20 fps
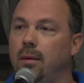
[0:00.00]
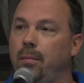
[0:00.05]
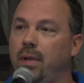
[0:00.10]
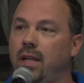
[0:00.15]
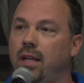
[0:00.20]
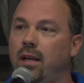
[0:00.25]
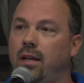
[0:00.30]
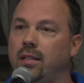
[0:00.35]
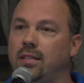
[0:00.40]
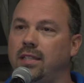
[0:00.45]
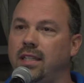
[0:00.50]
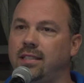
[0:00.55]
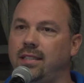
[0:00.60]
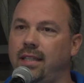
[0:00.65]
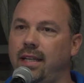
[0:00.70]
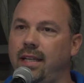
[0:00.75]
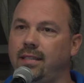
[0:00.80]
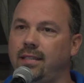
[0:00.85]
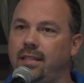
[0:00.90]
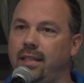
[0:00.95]
Because it's
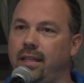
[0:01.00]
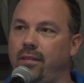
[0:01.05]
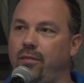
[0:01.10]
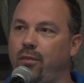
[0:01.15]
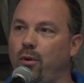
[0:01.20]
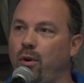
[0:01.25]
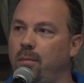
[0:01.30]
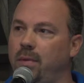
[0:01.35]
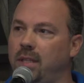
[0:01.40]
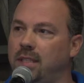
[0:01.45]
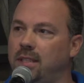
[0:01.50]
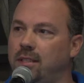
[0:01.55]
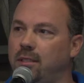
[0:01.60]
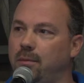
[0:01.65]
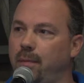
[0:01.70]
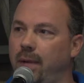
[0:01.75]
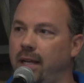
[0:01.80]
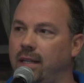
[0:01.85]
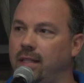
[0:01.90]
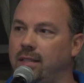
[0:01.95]
easy for a
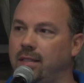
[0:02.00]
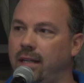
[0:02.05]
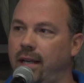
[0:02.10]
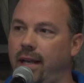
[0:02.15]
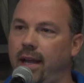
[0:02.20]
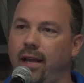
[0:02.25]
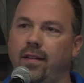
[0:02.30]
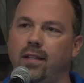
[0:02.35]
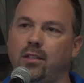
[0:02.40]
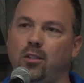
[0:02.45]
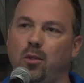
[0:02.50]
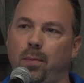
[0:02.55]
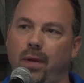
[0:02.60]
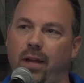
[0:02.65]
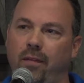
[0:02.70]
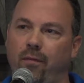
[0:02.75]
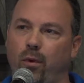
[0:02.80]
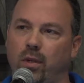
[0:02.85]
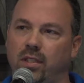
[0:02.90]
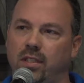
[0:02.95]
businessman to say, hey, this will
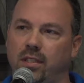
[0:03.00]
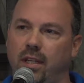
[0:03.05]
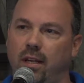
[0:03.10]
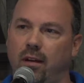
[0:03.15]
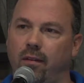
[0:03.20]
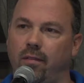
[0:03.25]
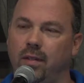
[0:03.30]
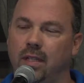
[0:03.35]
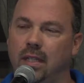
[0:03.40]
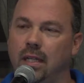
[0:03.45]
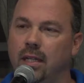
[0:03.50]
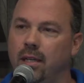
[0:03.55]
pay for itself.